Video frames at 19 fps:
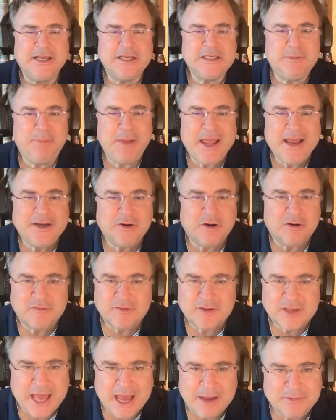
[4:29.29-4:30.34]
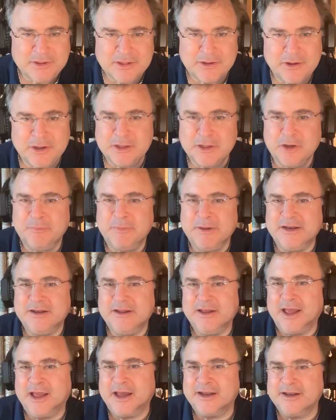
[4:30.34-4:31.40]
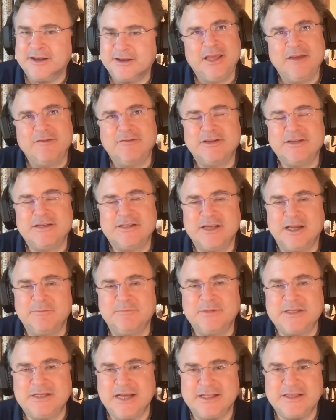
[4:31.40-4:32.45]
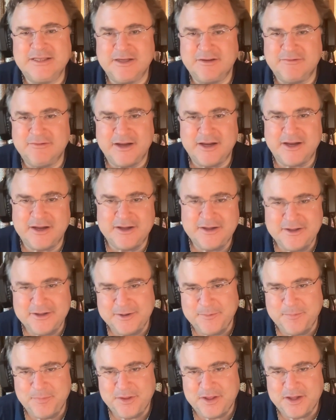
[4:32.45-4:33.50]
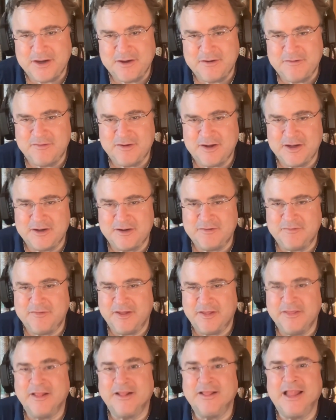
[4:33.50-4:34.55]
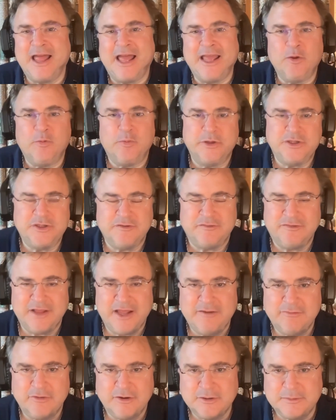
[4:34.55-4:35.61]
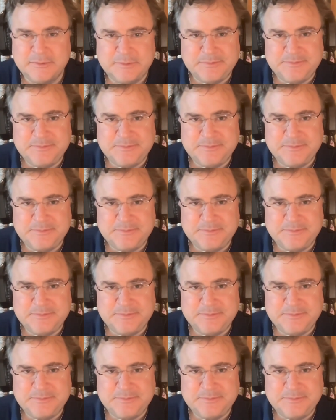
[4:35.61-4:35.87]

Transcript: expand our vocabulary a little bit and give us some sense of the language of flavor.